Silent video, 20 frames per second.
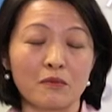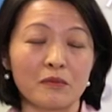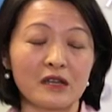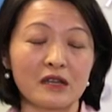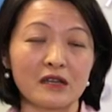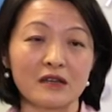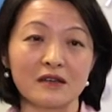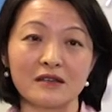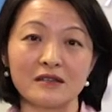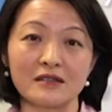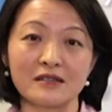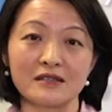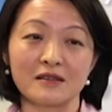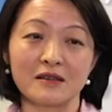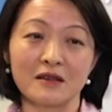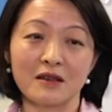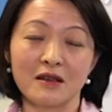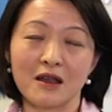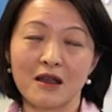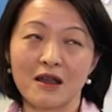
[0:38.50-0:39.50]

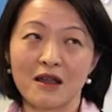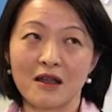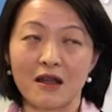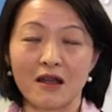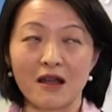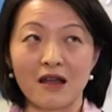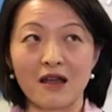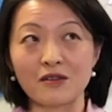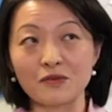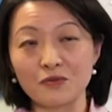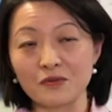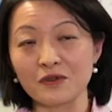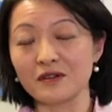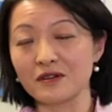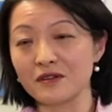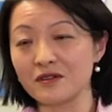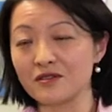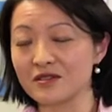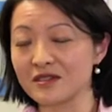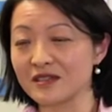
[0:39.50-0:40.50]
Because as we
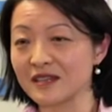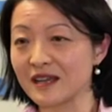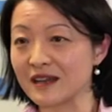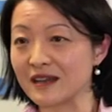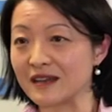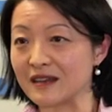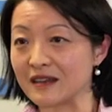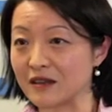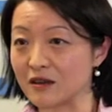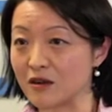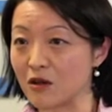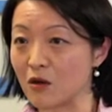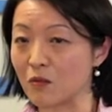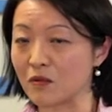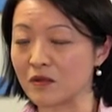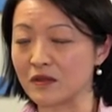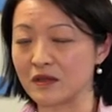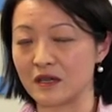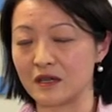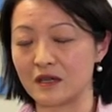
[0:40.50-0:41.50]
understand, you know,
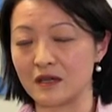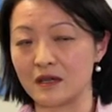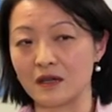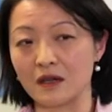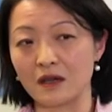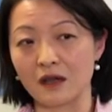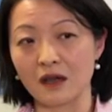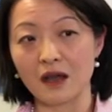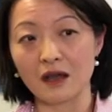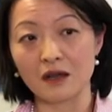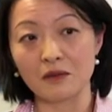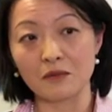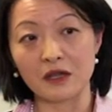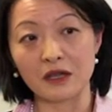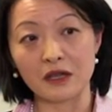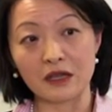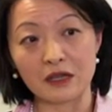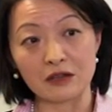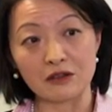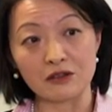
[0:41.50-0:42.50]
the
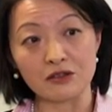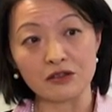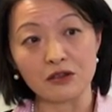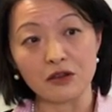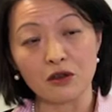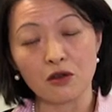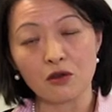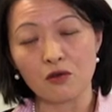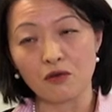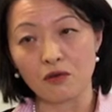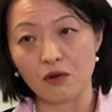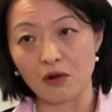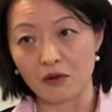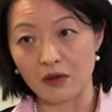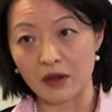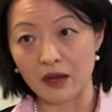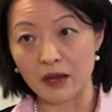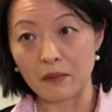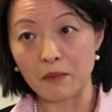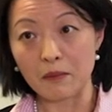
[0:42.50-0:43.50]
economy is
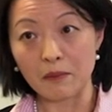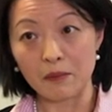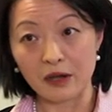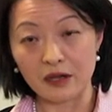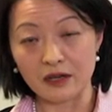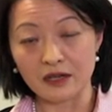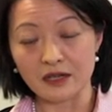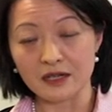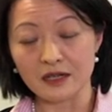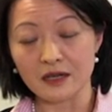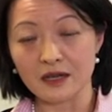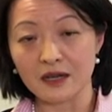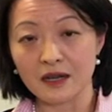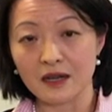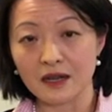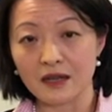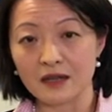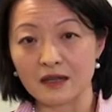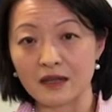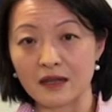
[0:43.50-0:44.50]
growing, but
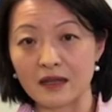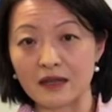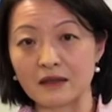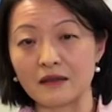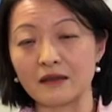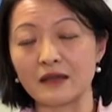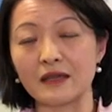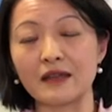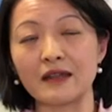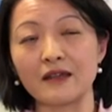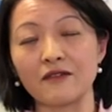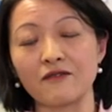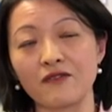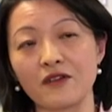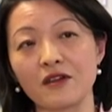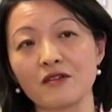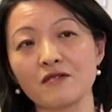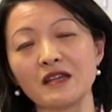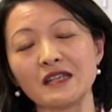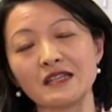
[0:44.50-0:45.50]
in a
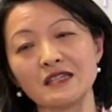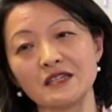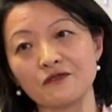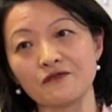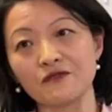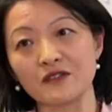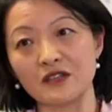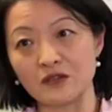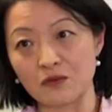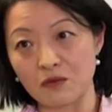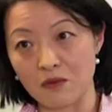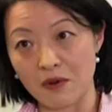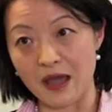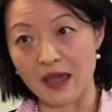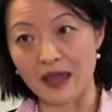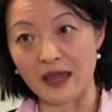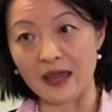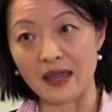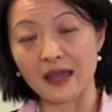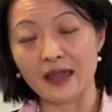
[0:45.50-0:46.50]
very different
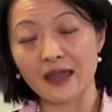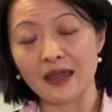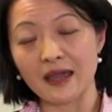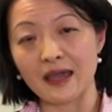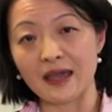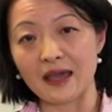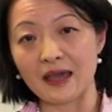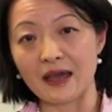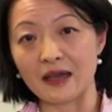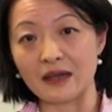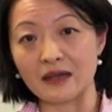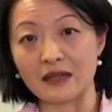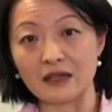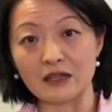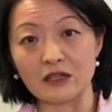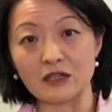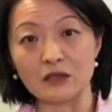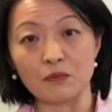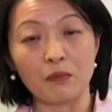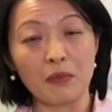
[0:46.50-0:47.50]
way, and
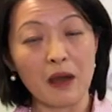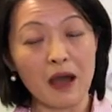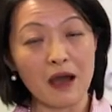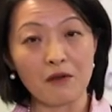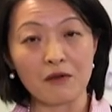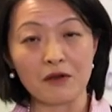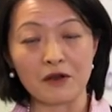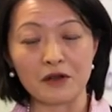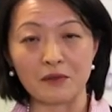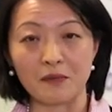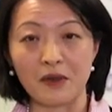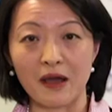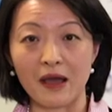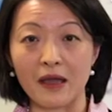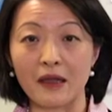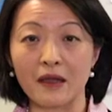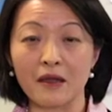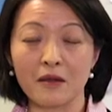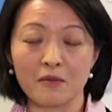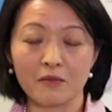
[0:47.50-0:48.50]
is powered
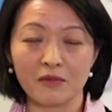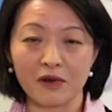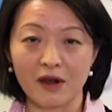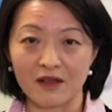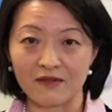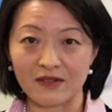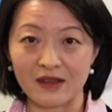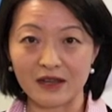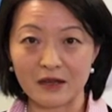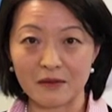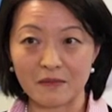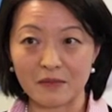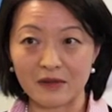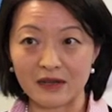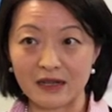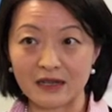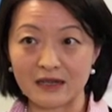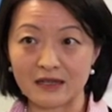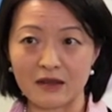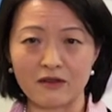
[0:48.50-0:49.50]
by private
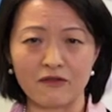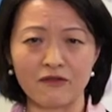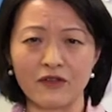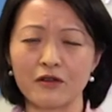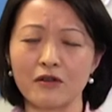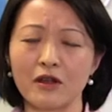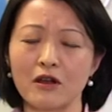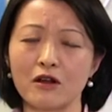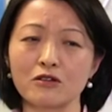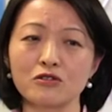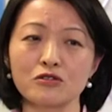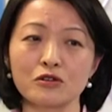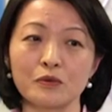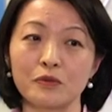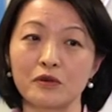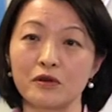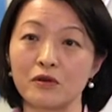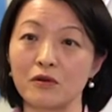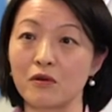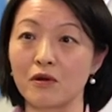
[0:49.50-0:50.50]
companies and very
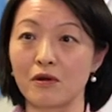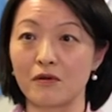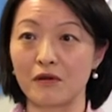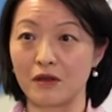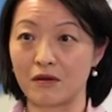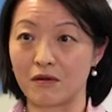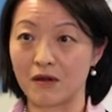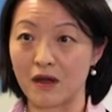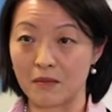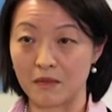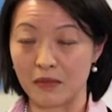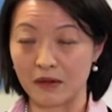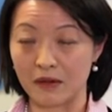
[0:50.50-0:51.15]
entrepreneurial